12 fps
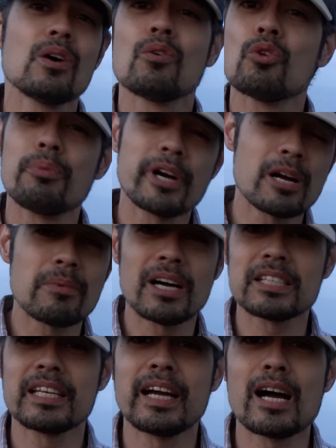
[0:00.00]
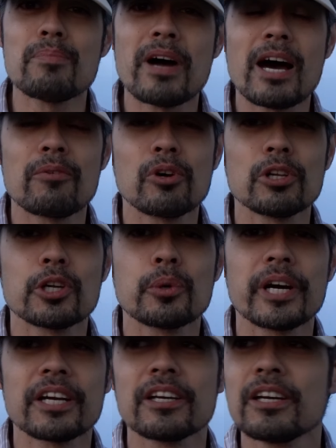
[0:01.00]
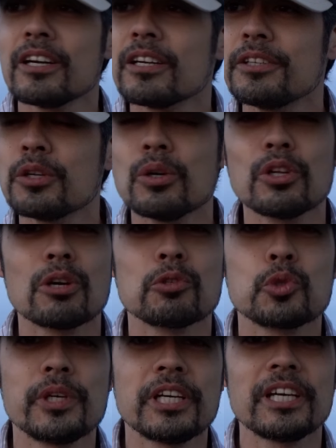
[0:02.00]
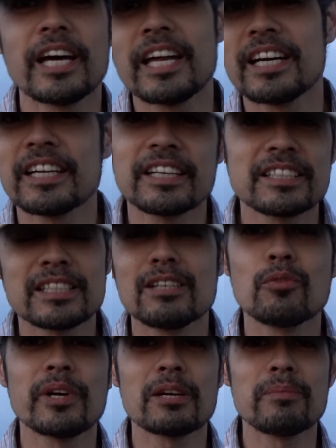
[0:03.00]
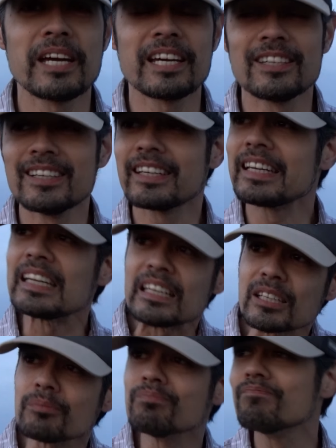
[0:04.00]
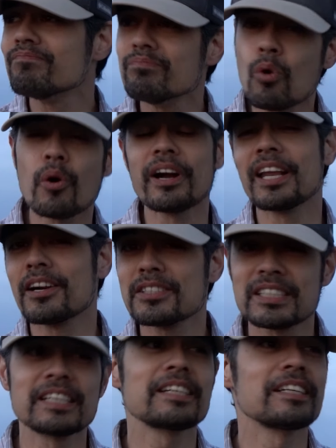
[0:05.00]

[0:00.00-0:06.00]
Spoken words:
We'll bring them onto the iPad really quick, do a little tweaking, editing, see if we can make it look any more interesting